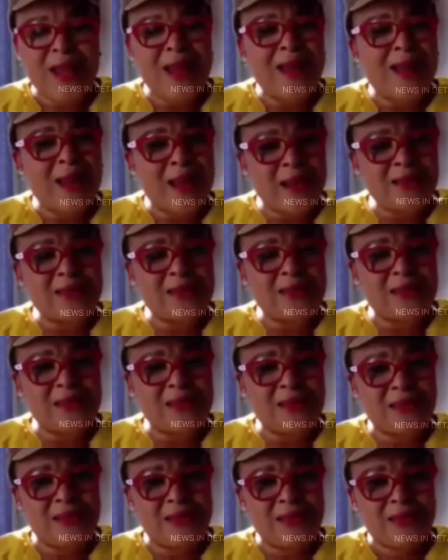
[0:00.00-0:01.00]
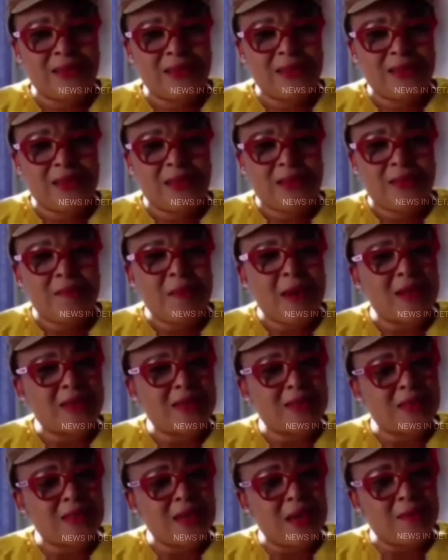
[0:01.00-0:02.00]
against
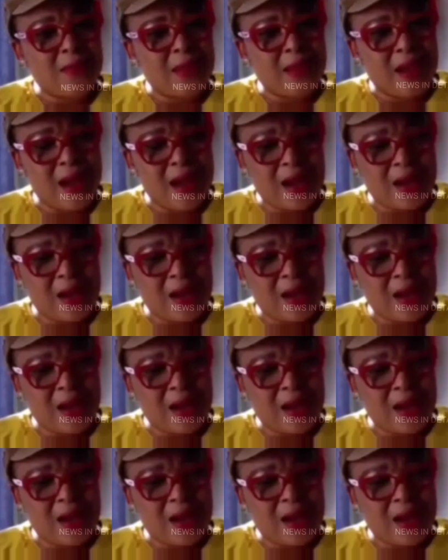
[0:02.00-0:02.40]
Mazi Nnamdi